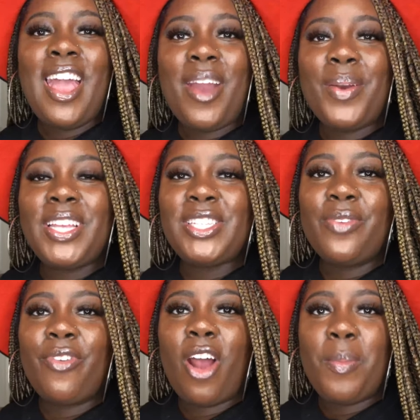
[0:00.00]
Alrighty, so
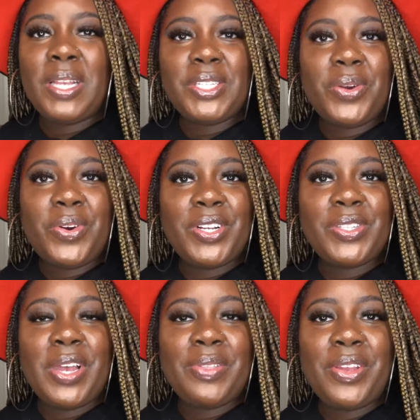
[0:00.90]
for all my Sorors
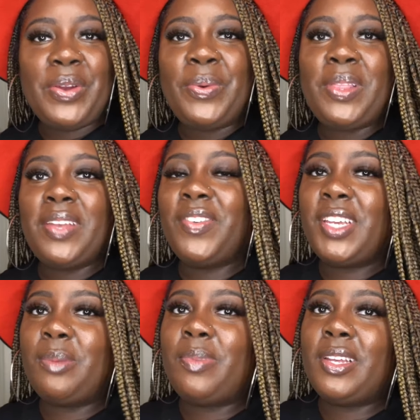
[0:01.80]
out there who love a
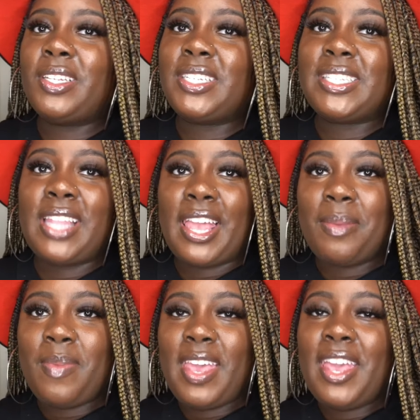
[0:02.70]
good book just like
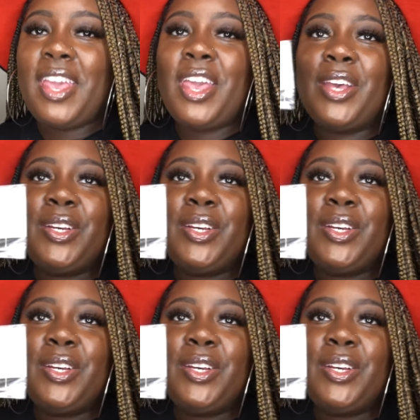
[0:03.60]
me,